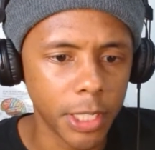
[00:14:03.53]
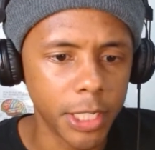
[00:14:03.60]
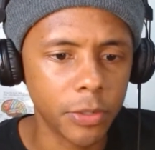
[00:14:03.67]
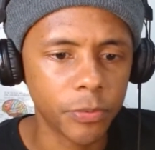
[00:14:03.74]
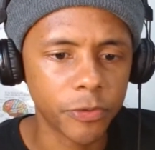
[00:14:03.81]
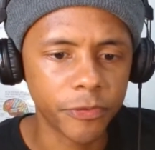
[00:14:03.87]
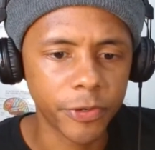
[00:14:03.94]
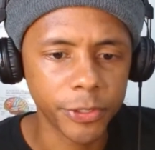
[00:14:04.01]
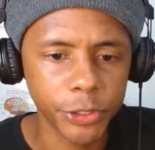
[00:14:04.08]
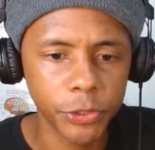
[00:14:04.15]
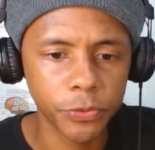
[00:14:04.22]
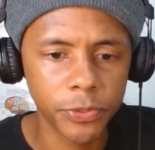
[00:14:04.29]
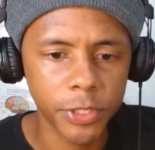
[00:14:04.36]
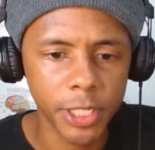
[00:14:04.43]
Yeah, reverse
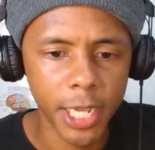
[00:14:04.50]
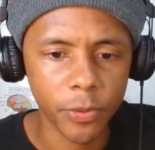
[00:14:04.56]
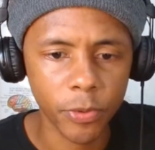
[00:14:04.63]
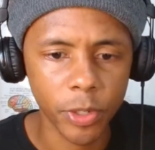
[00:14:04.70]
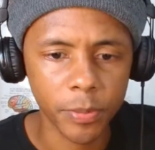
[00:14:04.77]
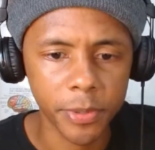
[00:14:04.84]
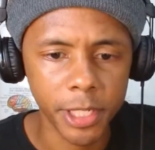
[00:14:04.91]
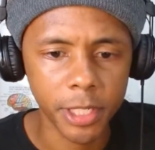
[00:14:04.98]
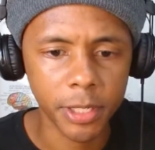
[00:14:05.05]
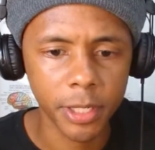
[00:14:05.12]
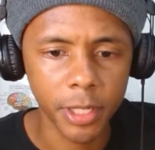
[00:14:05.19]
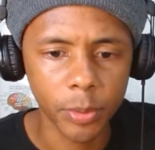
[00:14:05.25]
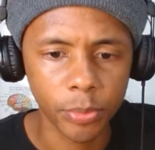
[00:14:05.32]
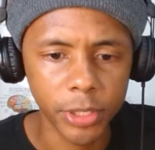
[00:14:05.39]
tooth decay
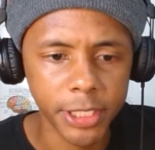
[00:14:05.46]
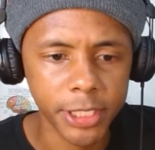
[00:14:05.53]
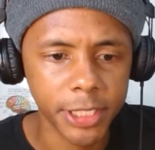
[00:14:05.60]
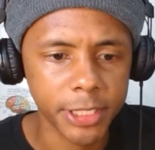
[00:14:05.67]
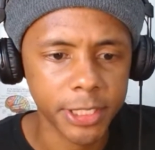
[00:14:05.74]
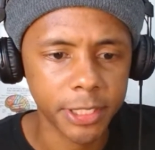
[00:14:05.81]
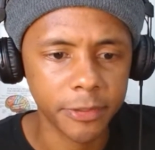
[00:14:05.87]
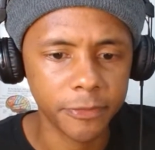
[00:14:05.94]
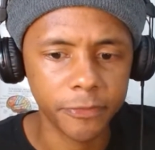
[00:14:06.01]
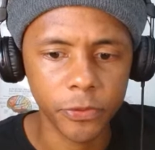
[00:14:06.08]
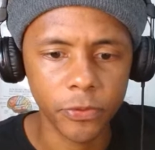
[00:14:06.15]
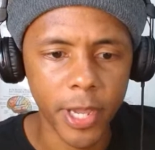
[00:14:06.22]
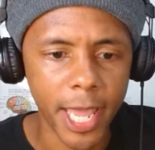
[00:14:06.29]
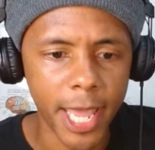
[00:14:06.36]
remedy, please,
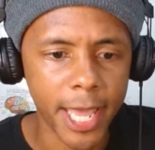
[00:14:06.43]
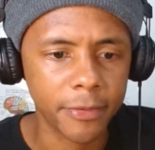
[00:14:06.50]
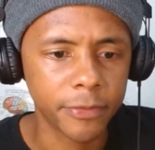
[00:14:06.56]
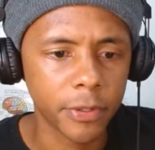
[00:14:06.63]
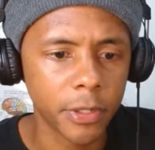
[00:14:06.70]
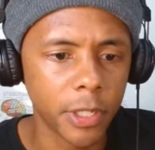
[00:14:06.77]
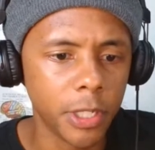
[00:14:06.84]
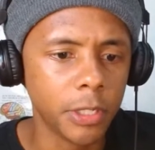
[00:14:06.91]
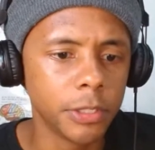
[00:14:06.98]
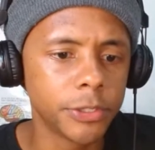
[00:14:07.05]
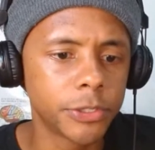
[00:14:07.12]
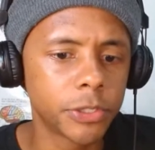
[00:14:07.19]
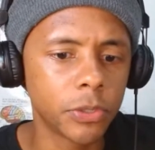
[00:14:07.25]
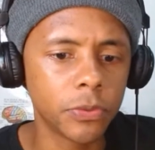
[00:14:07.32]
if you have.
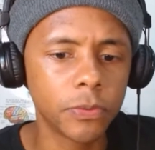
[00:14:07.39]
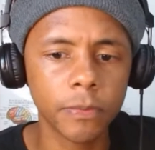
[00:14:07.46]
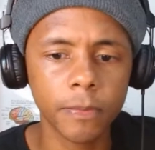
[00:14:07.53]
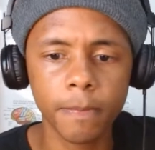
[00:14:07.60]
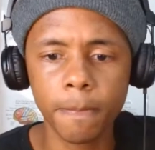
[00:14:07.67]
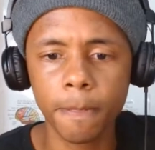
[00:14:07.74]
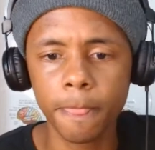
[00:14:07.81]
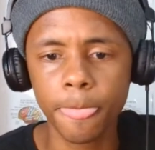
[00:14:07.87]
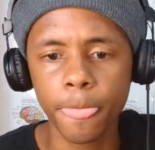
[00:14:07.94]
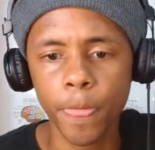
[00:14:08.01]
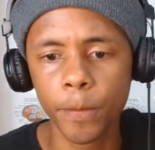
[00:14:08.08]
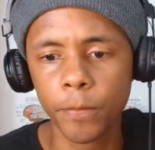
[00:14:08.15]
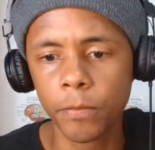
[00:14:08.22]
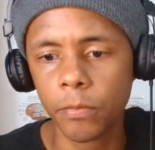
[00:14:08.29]
So
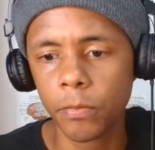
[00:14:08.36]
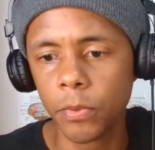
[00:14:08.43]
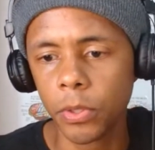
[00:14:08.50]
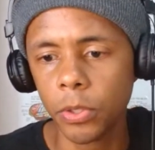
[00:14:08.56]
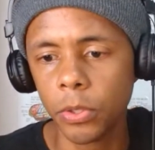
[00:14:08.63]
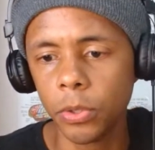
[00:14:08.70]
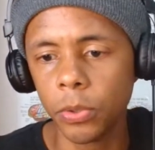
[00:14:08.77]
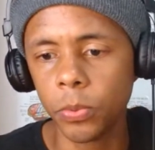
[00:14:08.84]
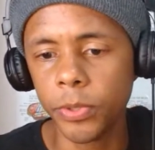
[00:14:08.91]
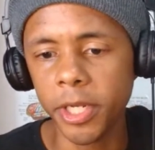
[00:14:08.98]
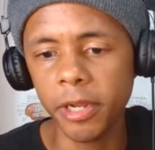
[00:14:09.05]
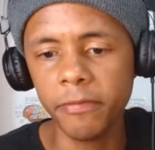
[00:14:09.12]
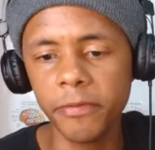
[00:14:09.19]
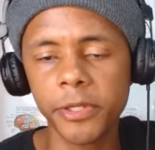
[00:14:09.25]

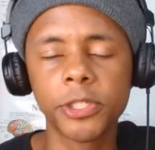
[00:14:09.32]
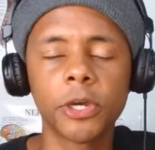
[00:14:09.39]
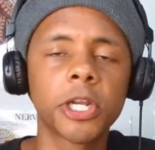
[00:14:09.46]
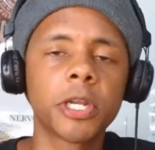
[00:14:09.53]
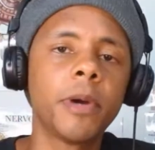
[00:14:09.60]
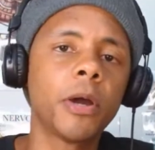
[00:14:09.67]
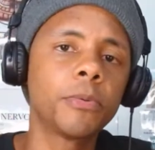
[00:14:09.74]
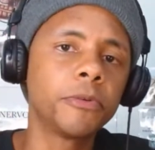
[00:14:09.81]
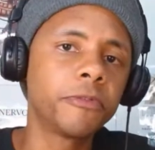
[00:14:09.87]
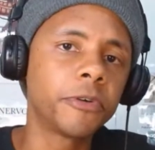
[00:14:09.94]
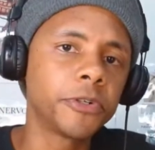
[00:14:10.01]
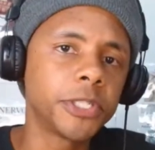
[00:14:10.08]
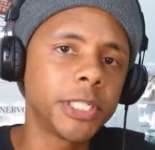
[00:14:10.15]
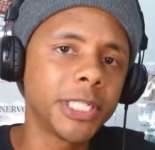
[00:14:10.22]
whenever you're talking about
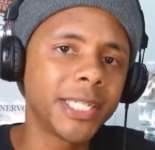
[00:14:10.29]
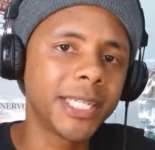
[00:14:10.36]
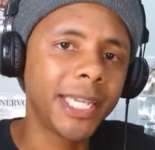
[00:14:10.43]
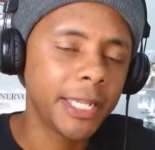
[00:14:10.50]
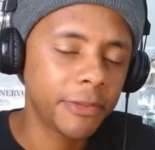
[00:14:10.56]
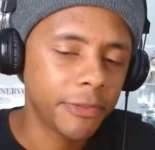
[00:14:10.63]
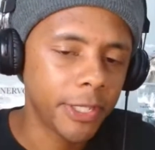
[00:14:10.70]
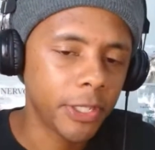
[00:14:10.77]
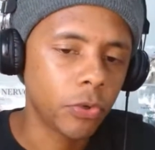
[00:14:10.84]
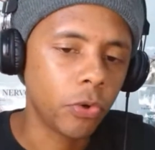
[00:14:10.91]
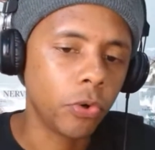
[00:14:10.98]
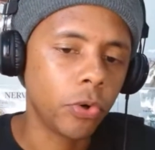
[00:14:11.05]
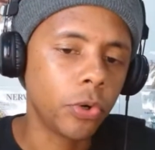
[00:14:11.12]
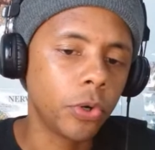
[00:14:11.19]
reversing anything
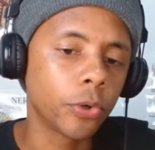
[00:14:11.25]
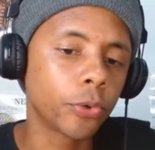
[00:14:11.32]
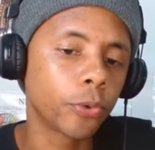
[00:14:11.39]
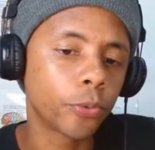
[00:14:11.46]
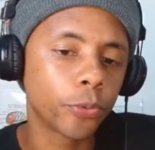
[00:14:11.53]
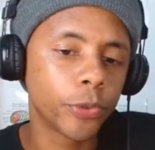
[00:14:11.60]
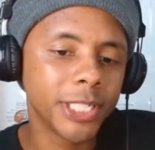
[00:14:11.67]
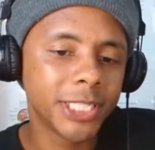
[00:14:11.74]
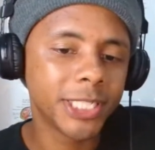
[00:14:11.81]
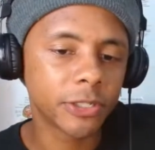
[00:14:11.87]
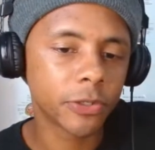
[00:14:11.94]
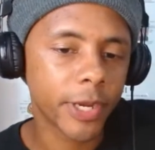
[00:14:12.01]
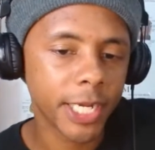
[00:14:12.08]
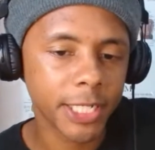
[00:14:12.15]
or
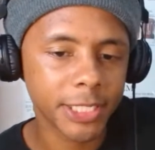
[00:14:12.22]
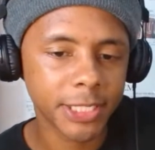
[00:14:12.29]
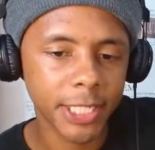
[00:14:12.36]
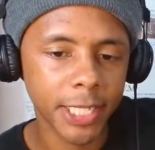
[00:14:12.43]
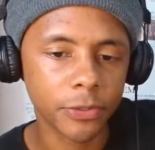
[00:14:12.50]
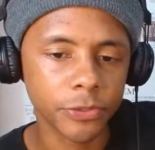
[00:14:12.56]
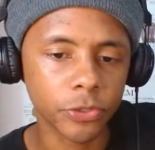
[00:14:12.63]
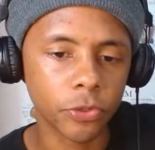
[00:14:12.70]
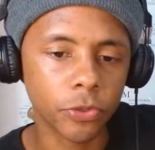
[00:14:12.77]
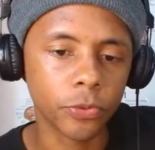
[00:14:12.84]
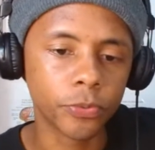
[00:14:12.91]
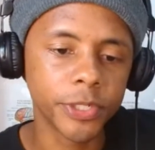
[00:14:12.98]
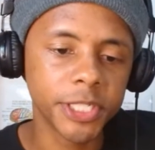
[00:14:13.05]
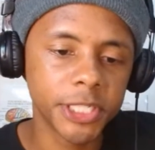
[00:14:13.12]
regenerating cells
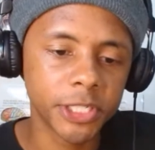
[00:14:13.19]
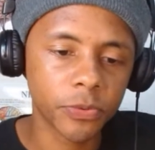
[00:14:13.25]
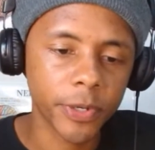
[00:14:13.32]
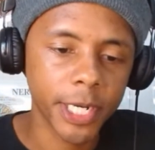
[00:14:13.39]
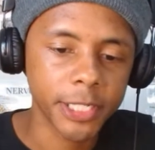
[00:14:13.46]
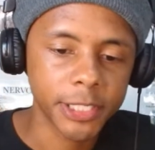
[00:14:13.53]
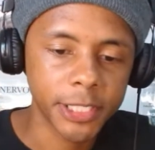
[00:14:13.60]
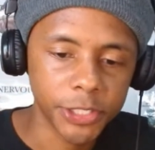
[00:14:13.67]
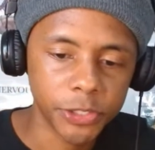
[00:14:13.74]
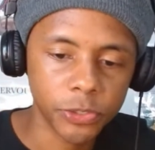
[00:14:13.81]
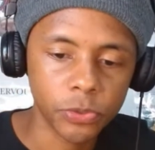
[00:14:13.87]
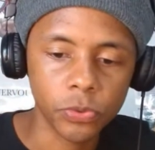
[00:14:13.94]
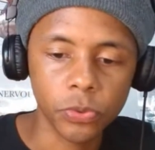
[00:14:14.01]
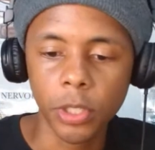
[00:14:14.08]
or regenerating
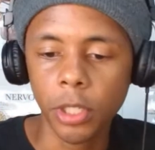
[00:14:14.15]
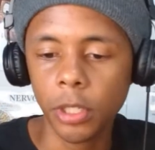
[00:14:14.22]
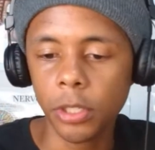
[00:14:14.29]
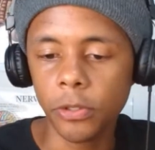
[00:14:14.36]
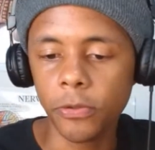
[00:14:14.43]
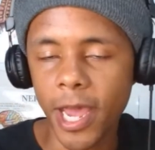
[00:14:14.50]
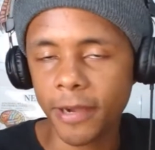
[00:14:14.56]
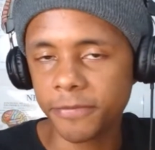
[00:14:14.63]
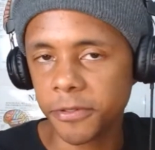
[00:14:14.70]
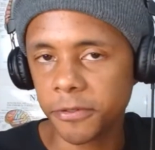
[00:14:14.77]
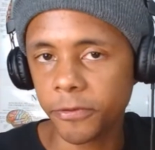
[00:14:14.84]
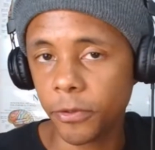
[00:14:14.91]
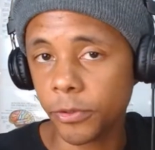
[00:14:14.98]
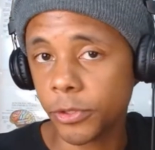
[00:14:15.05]
tissue, you have
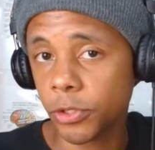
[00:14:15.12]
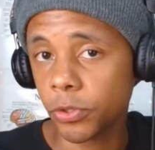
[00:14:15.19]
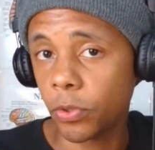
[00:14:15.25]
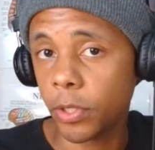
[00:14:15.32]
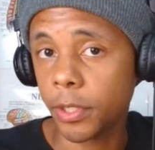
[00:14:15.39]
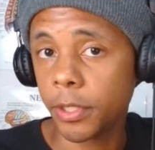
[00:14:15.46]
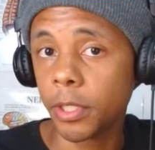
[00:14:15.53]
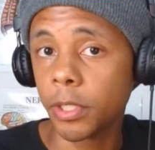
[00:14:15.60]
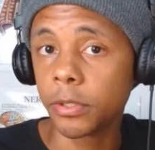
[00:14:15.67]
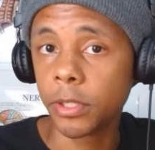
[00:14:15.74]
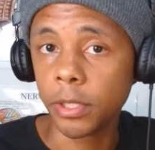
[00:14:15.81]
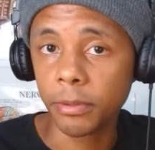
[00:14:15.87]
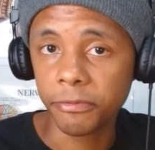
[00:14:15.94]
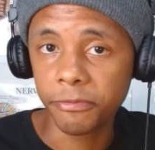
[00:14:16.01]
to focus on
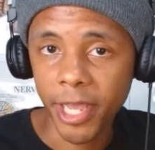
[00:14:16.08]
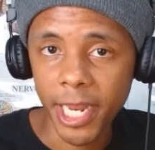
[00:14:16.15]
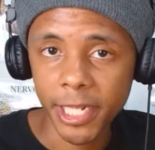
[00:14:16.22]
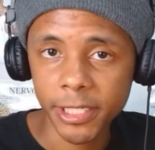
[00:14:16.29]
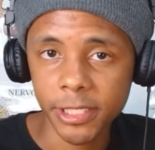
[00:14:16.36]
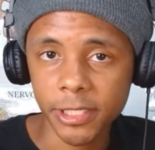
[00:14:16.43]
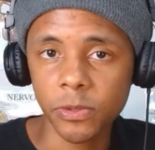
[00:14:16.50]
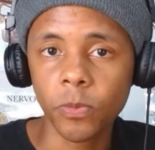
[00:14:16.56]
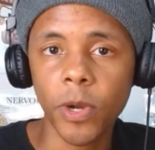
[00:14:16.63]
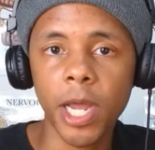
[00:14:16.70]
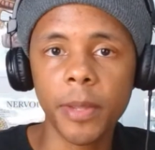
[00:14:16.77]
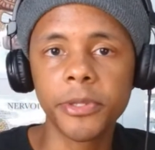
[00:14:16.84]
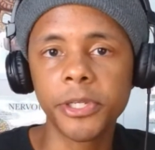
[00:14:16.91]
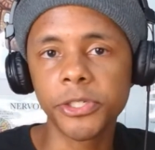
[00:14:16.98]
the lymphatic system.
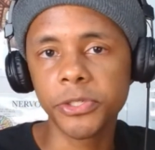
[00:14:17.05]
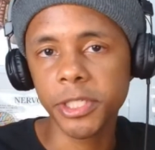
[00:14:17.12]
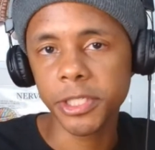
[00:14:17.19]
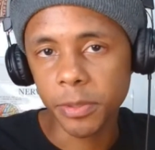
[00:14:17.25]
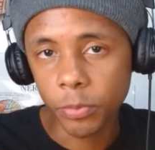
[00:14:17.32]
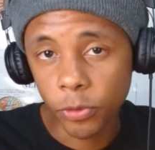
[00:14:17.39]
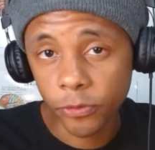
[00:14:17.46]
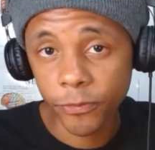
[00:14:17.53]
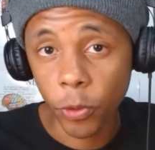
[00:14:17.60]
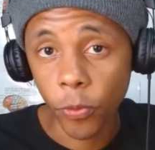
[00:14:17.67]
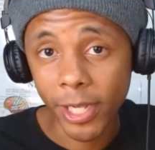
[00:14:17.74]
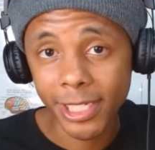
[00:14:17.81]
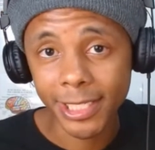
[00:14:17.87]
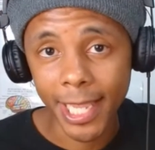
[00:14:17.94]
Why? Because you need to move
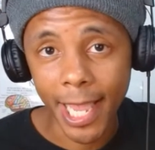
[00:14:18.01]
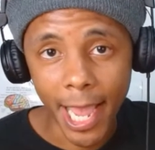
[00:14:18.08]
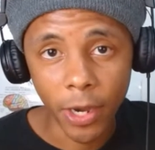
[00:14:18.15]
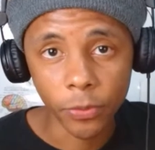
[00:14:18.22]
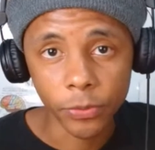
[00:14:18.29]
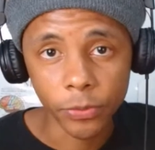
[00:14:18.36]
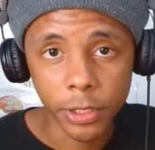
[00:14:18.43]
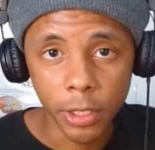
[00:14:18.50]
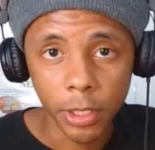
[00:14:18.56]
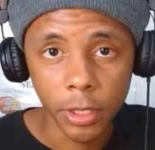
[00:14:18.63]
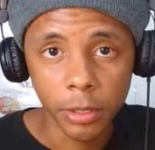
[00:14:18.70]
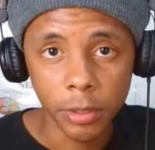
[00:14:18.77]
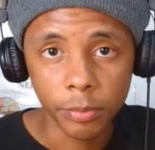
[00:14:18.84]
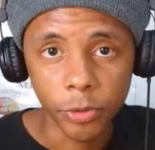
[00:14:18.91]
the waste out
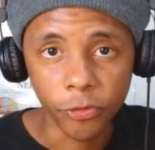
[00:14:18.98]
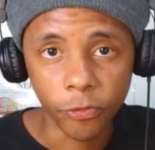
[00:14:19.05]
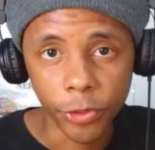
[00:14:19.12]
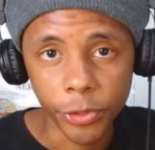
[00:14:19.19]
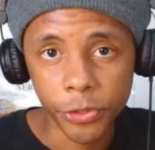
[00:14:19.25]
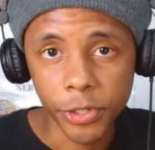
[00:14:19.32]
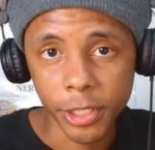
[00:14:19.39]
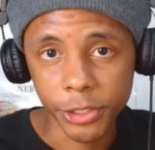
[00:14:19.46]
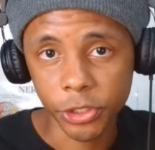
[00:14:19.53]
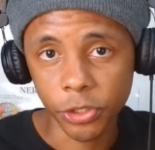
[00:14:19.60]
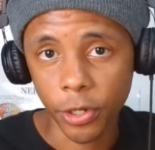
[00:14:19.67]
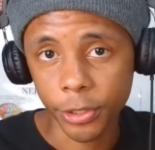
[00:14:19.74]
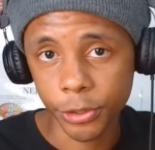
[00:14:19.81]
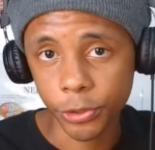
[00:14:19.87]
before you can
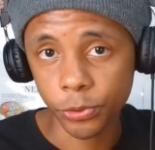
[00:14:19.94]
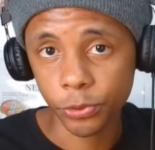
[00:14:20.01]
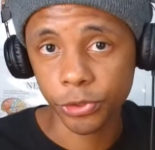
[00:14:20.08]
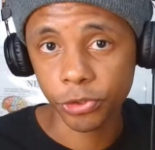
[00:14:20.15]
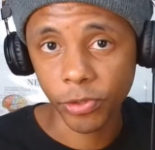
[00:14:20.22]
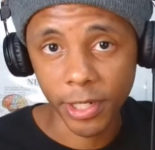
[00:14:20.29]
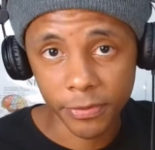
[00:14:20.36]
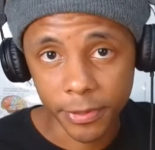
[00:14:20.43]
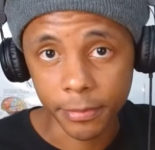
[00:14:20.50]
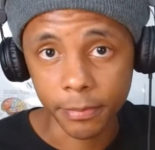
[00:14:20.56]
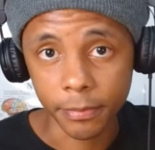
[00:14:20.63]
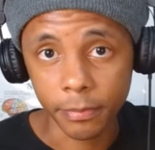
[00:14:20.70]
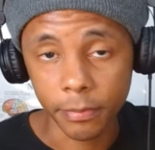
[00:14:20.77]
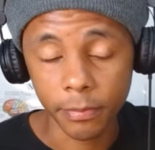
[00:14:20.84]
start to
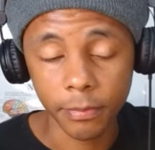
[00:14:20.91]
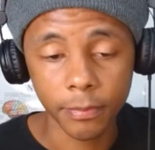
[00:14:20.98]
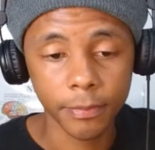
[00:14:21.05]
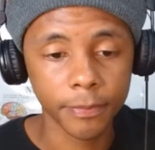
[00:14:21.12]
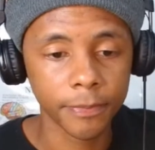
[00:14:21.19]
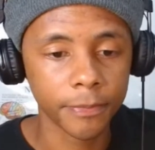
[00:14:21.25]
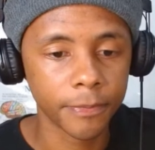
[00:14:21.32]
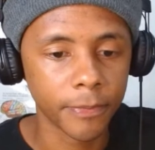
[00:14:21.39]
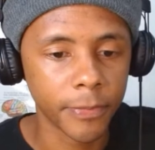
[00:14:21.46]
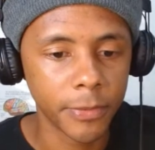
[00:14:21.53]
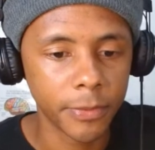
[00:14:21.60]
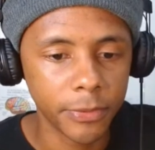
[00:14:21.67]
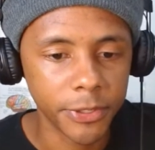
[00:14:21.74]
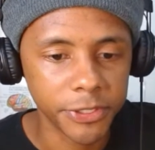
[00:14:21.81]
strengthen
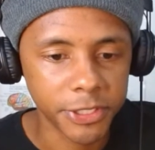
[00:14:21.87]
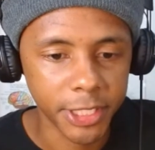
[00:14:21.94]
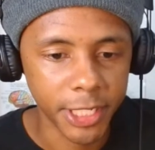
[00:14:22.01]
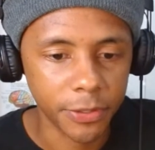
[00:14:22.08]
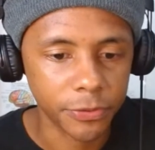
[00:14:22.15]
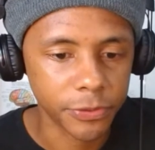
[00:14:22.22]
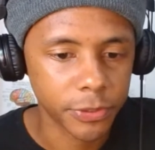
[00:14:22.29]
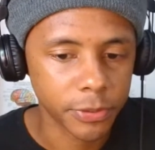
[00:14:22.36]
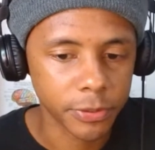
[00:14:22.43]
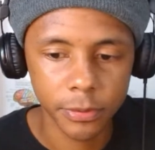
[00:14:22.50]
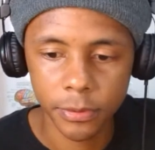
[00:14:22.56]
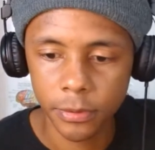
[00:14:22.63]
the cells.